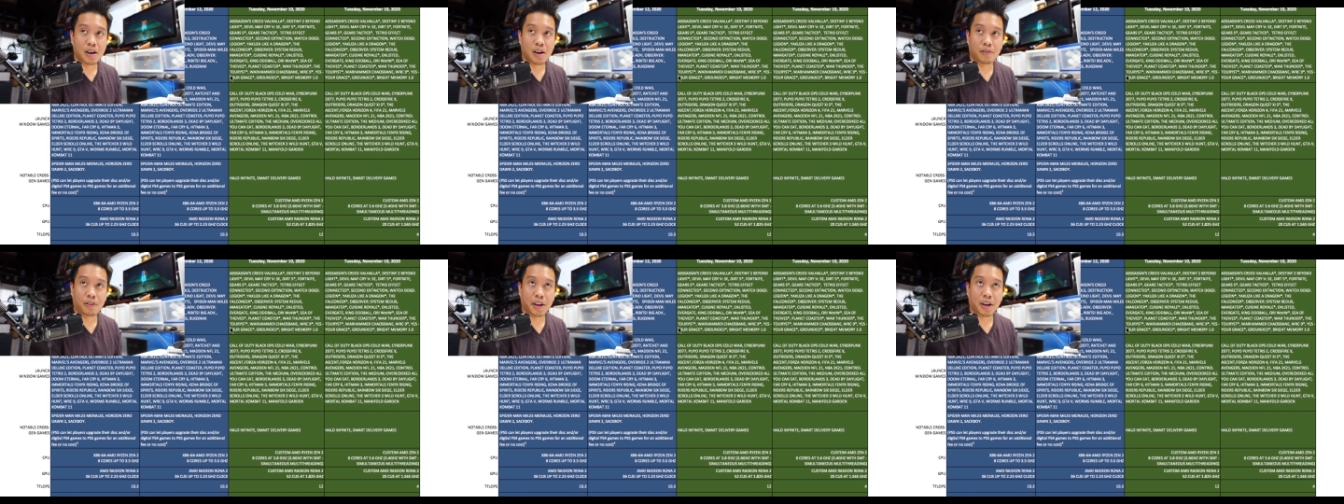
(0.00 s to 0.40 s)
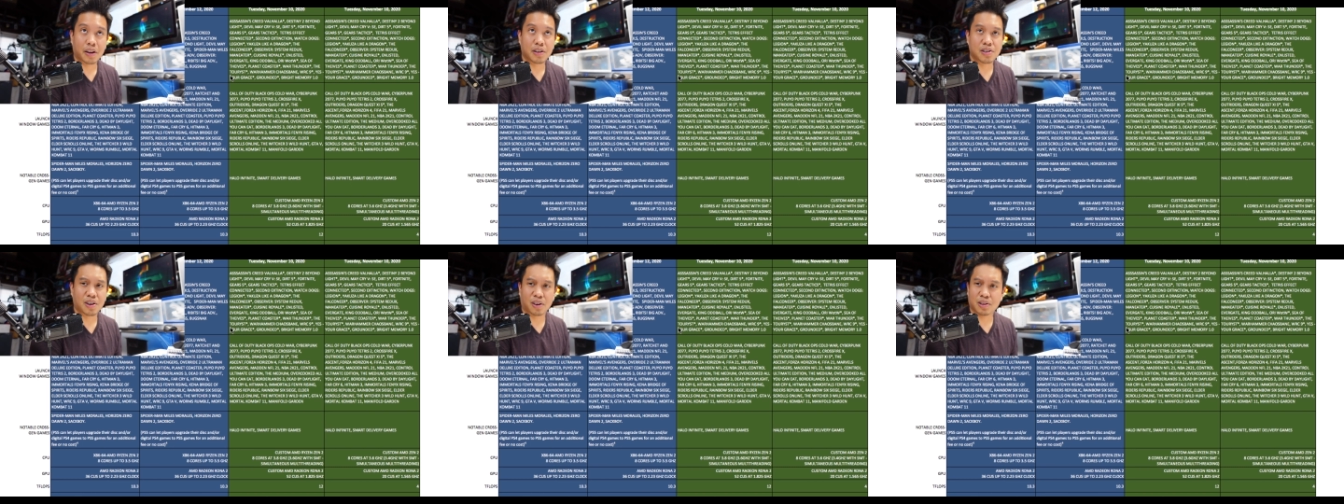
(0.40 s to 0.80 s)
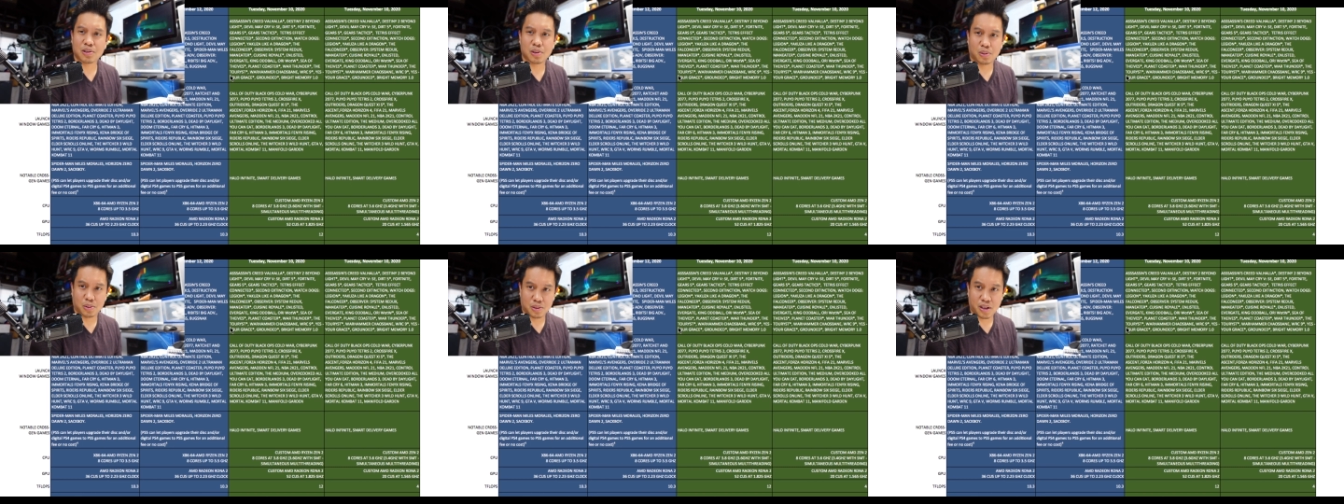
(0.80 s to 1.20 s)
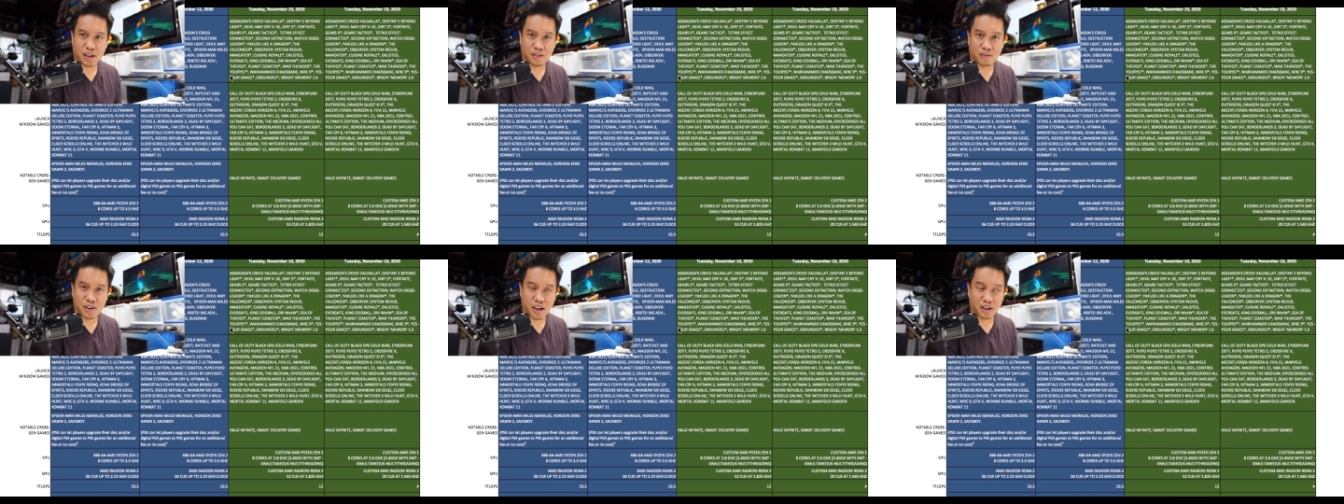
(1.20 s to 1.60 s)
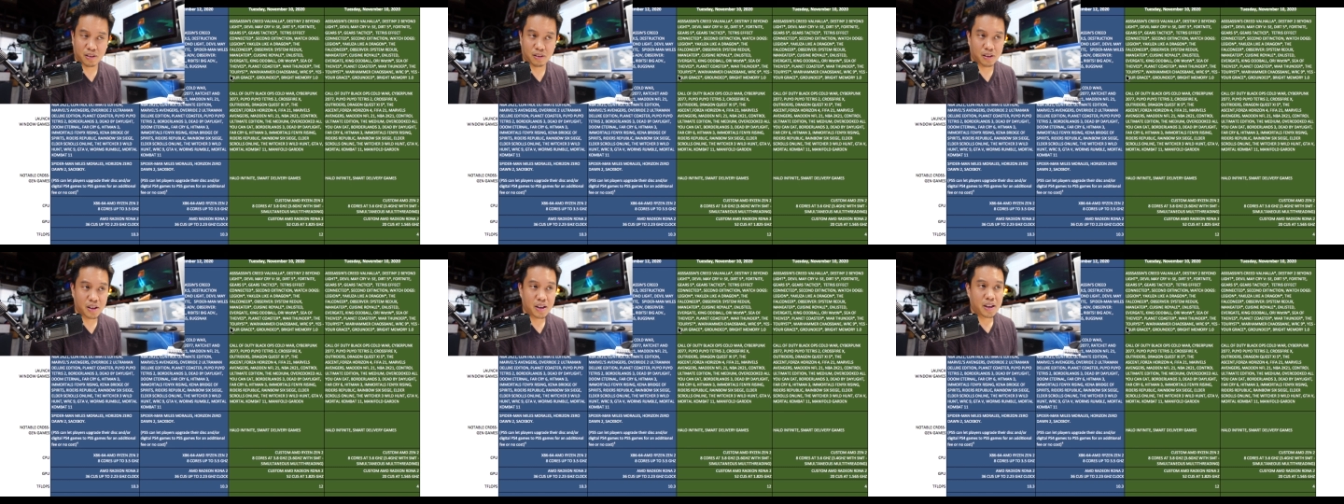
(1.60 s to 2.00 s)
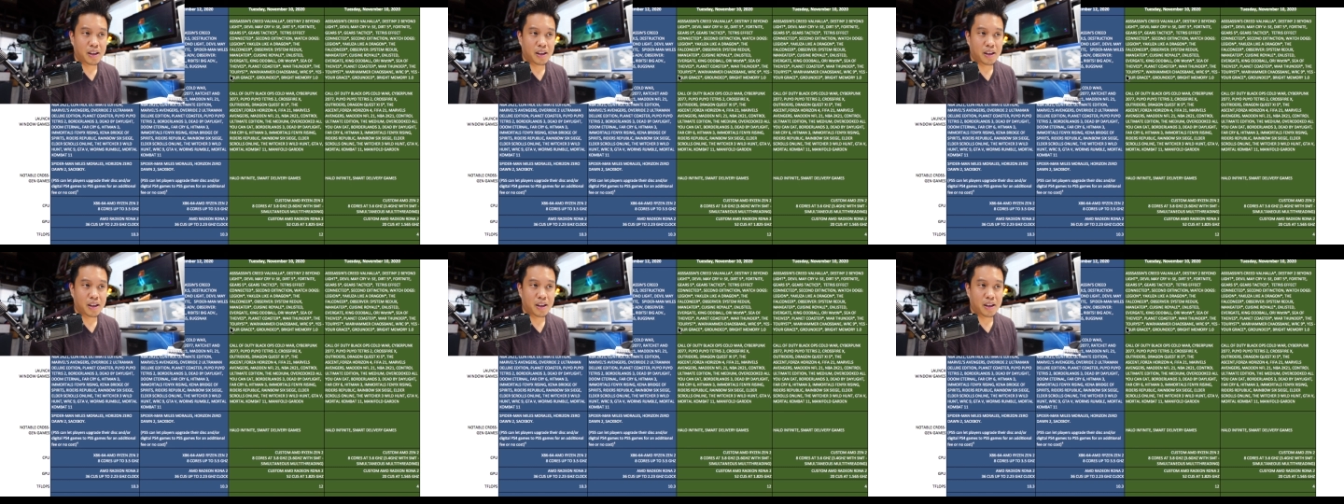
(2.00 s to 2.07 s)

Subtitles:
of like a Dark Souls kind of title.